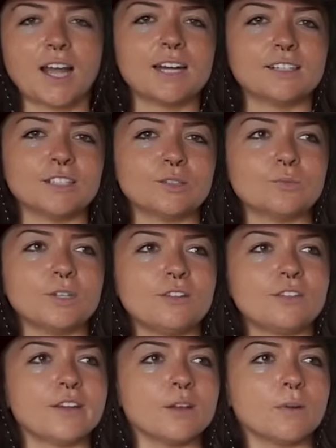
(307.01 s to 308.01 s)
I don't know, when
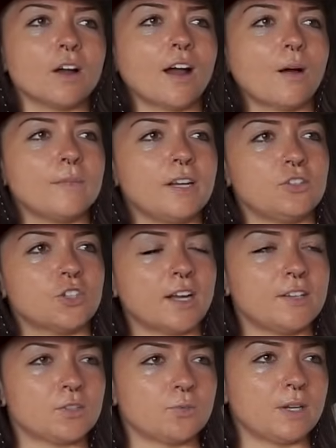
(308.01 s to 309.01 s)
you think about how many
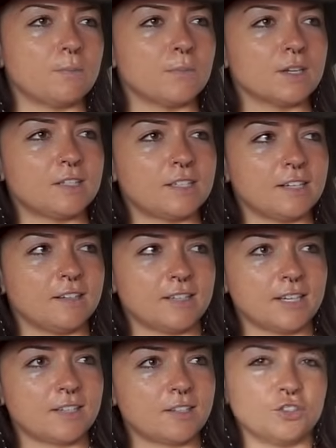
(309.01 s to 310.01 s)
giant squid must
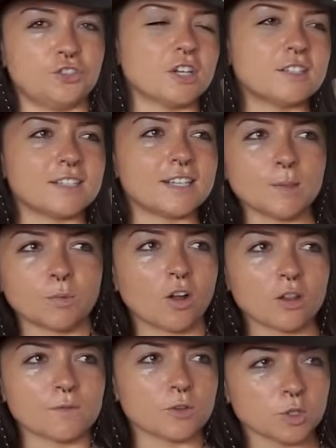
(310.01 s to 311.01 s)
exist just to keep
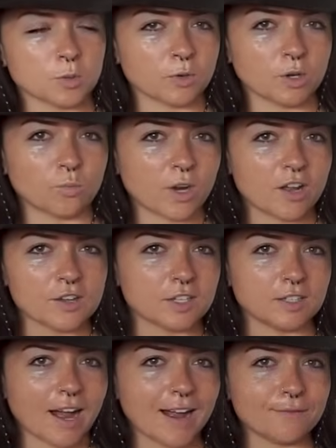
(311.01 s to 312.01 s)
all of those sperm whales
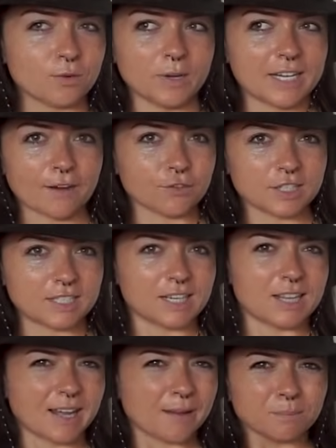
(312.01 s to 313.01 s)
alive and we never
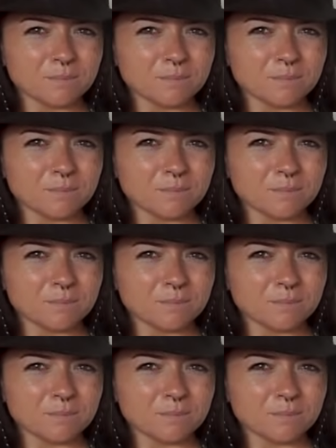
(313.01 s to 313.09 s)
see them,